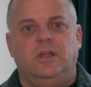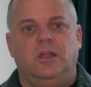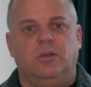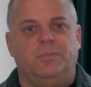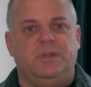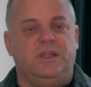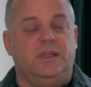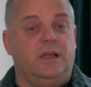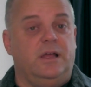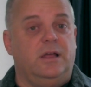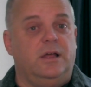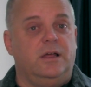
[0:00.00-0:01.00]
It'll
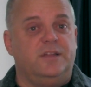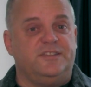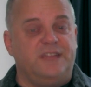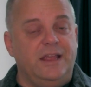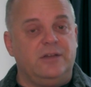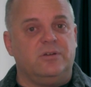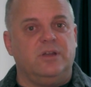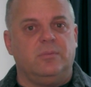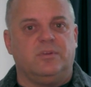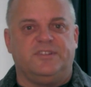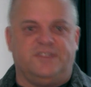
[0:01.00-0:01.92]
be uh, standard number